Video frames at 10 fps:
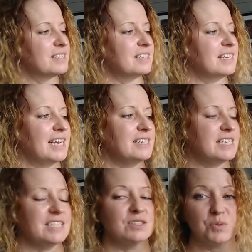to
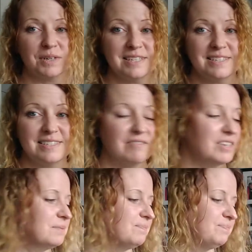
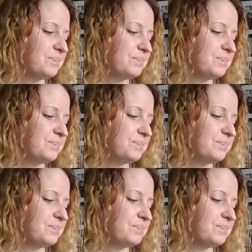1927.